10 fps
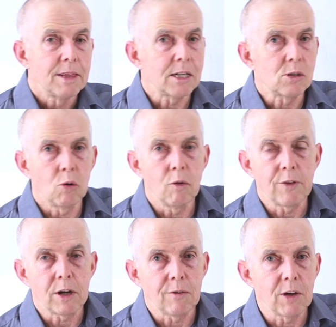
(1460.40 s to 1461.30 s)
That's all
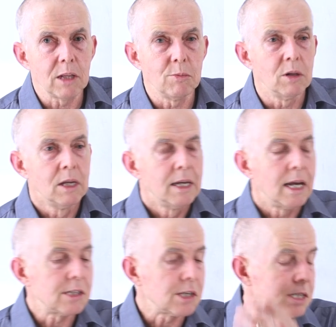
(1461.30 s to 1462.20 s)
very valuable.
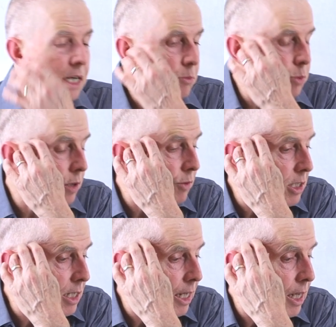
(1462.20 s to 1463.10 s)
As I said
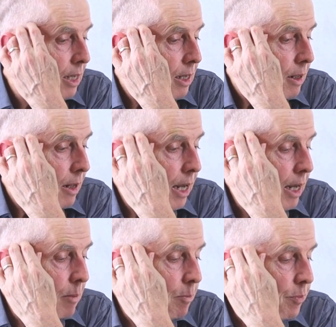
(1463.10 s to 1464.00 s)
previously,
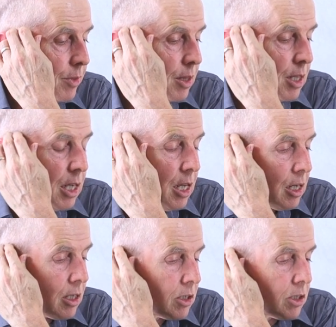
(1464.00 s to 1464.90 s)

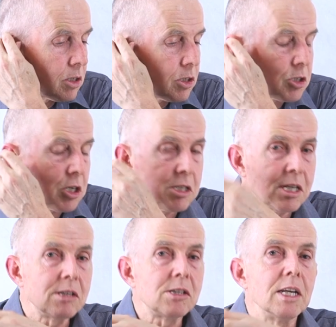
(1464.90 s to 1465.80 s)
the
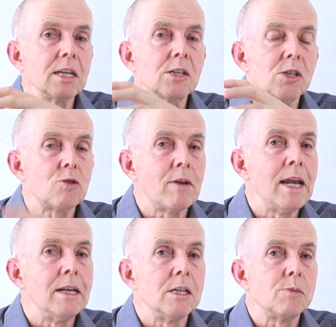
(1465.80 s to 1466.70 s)
statistics
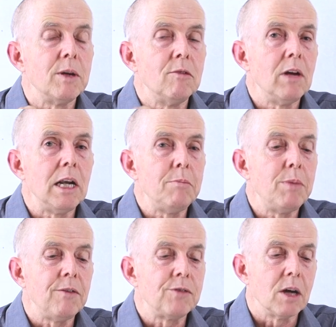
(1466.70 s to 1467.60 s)
strand has been really
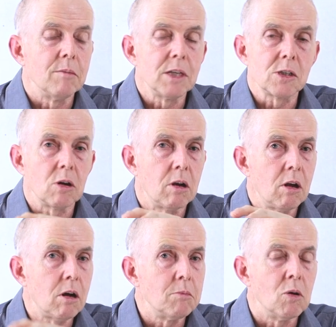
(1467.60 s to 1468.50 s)
beefed up. It's got a
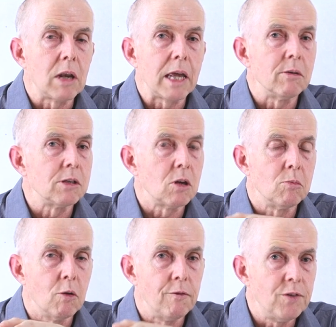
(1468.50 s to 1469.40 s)
lot more language, a lot
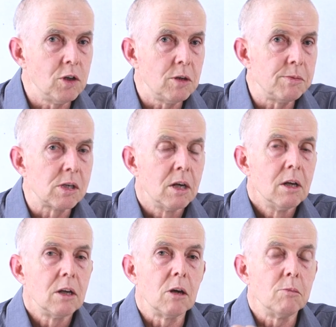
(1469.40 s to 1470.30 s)
more verbs,
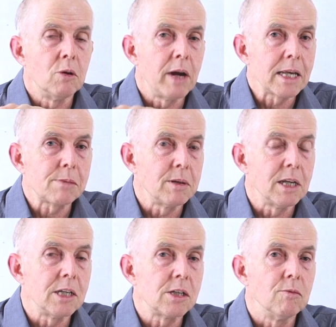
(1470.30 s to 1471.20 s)
a lot more
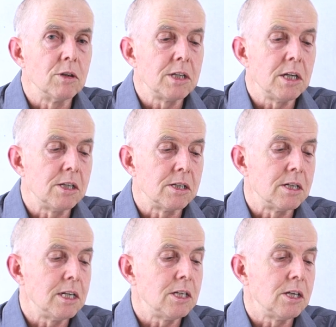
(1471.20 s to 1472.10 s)
explanation of what teachers are
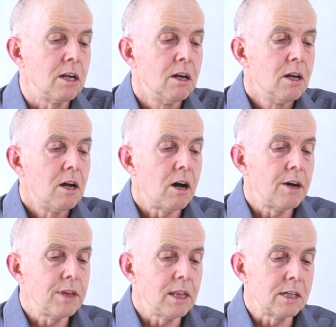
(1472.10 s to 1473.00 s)
teaching. I
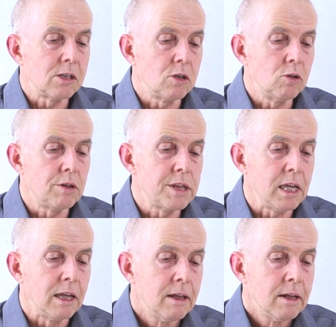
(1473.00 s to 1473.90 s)
think that's a good thing.